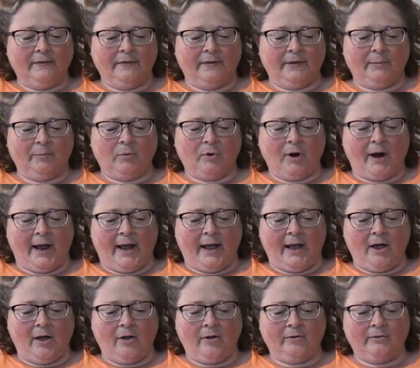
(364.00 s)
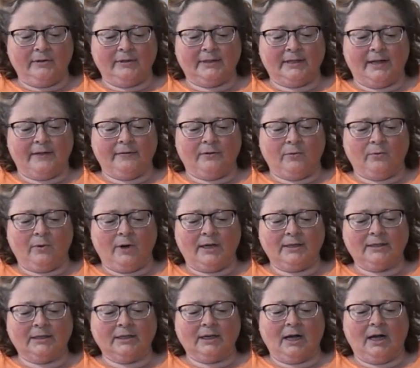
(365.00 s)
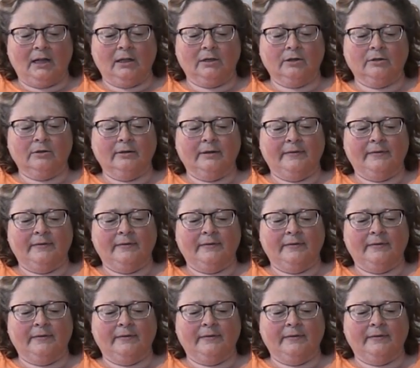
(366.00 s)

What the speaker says: The browns and the rust color